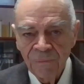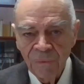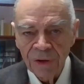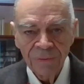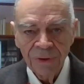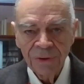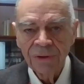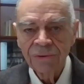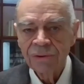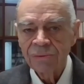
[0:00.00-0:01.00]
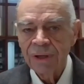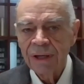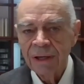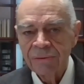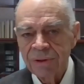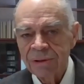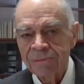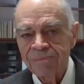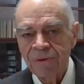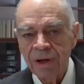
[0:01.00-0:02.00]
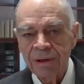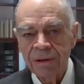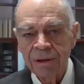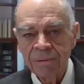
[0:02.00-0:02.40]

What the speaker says: One of the things that we have here that